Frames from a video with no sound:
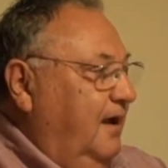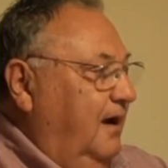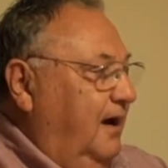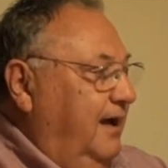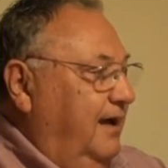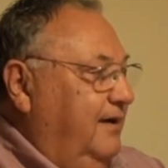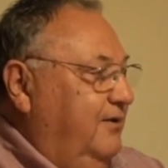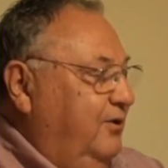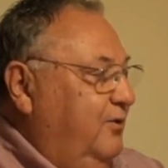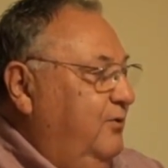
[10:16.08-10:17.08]
I had
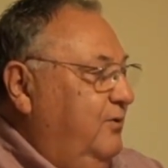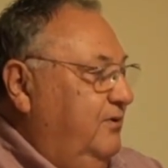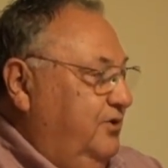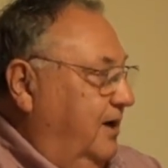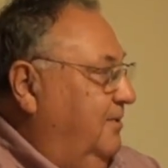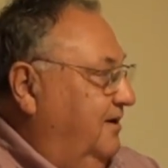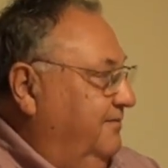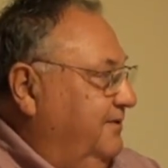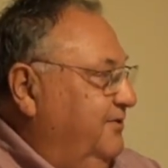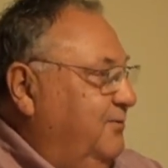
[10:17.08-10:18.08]
two job
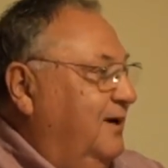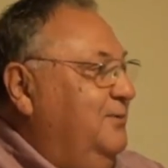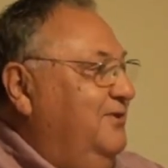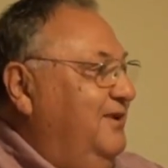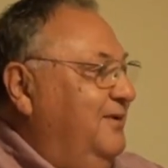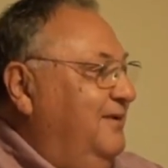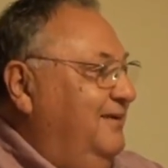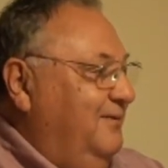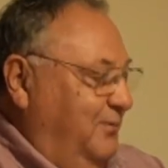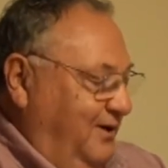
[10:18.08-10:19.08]
offers. One was in
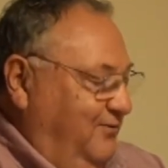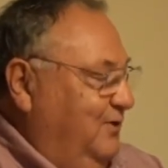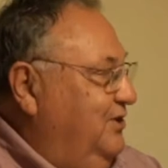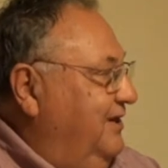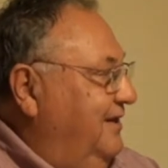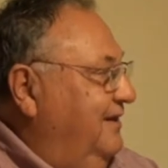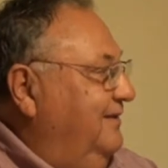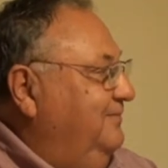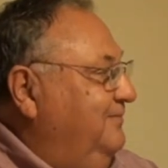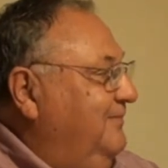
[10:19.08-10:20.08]
West Virginia,
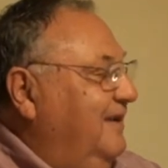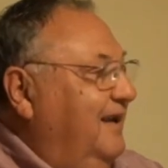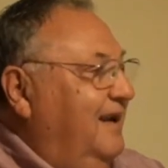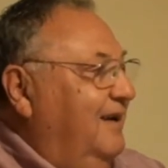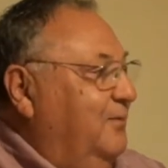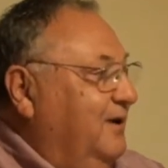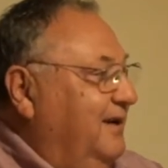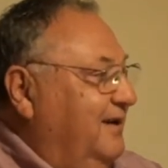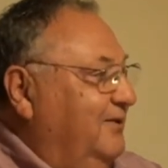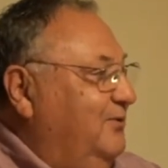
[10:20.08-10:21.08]

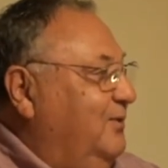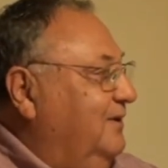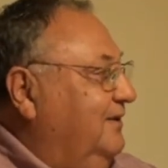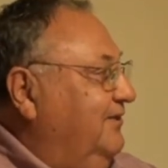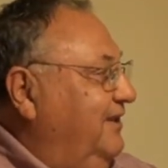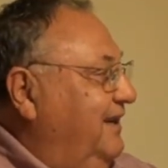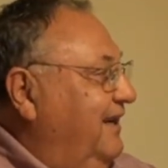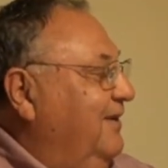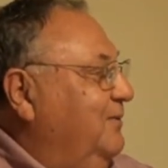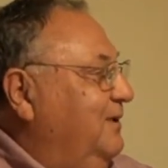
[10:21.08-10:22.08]
working on squirrels, and the
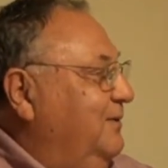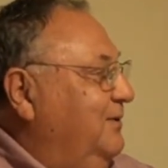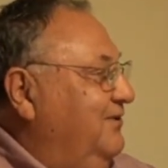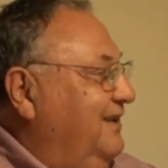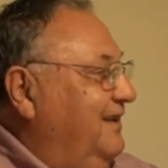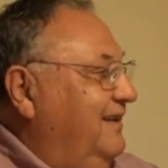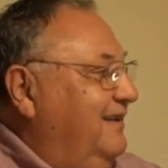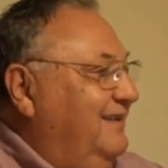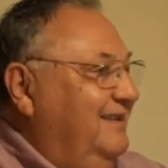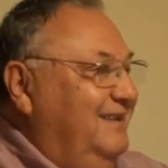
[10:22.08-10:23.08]
other one was in
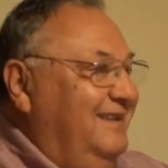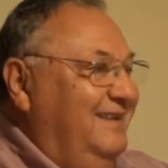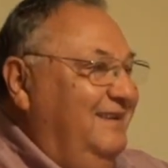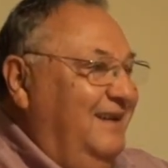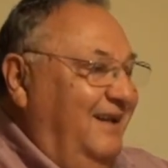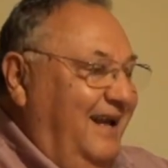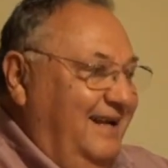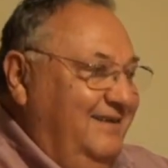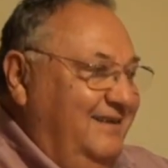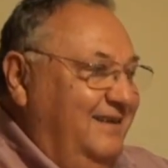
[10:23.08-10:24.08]

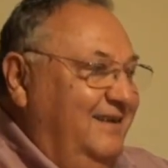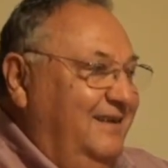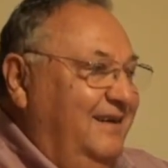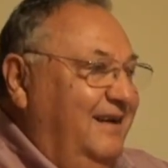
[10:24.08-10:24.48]
Alaska